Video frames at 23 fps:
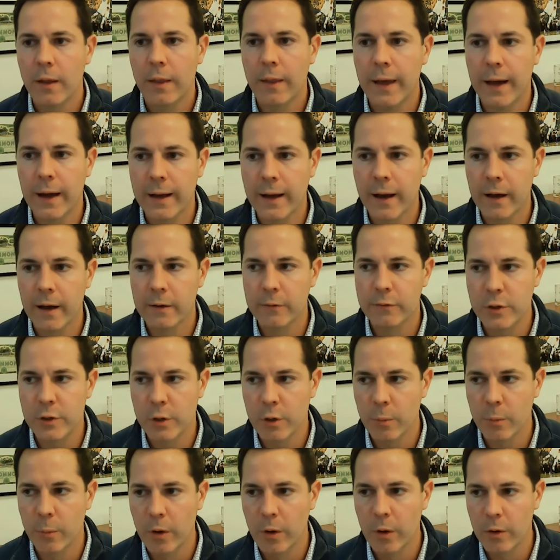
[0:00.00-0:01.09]
that kind of
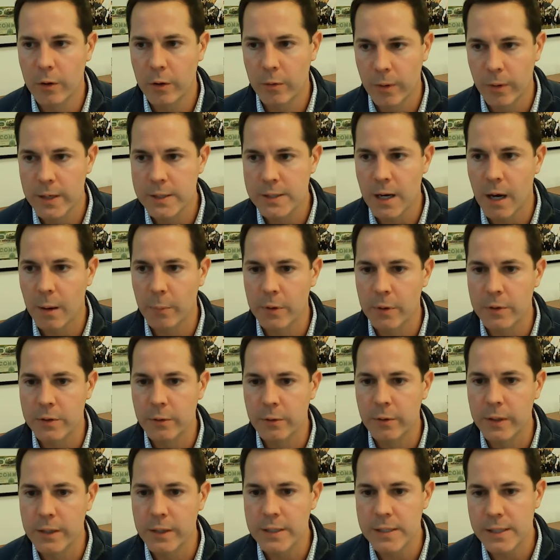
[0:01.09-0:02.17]
turmoil creates
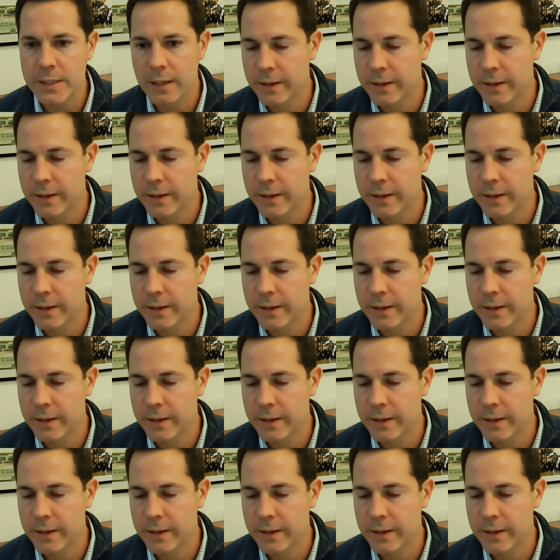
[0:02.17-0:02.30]
opportunities.